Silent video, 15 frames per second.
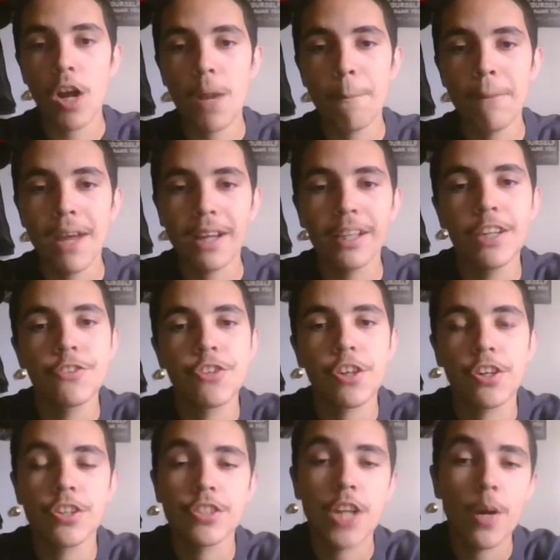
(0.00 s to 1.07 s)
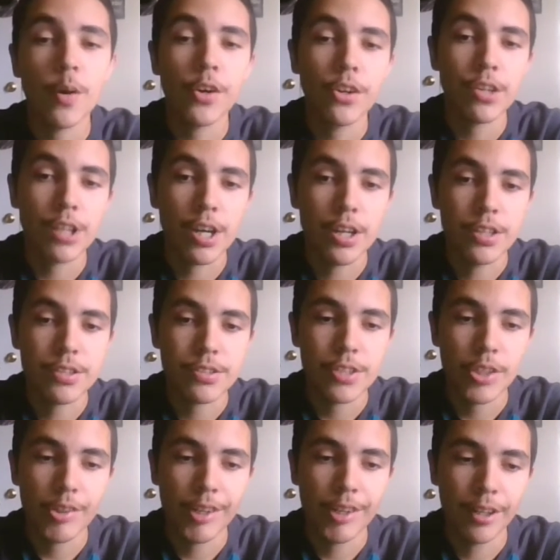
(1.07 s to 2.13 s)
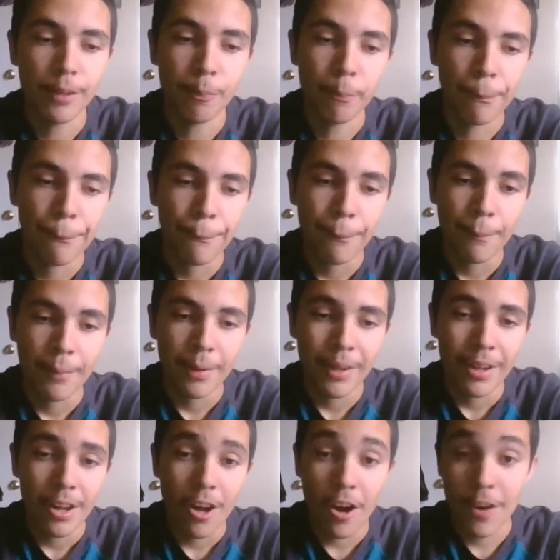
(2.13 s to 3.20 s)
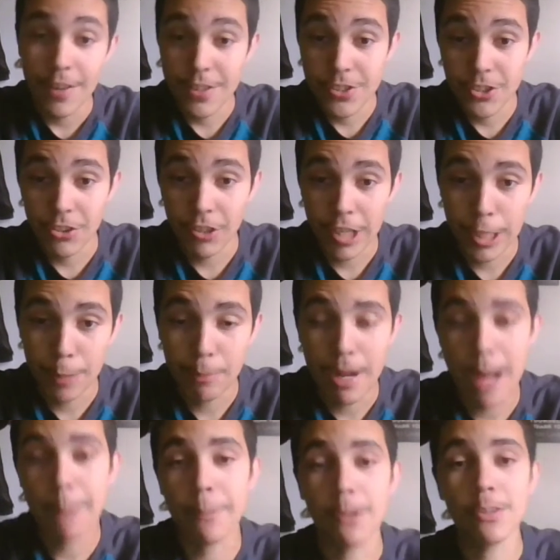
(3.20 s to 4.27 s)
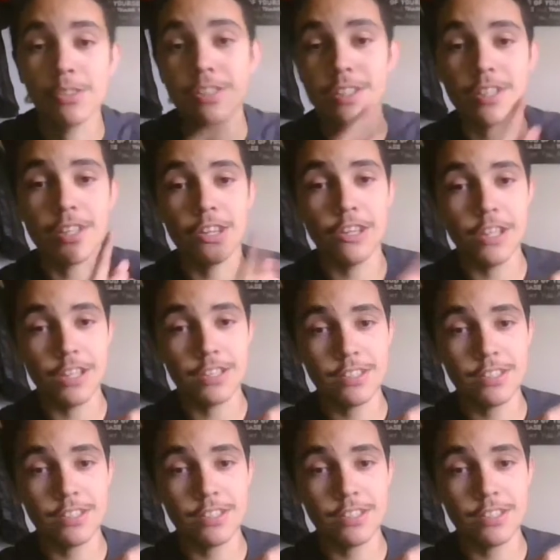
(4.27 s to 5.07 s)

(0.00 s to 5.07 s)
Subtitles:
Welcome back, Lunch Wreckers. How are you guys? So, on Instagram, I posted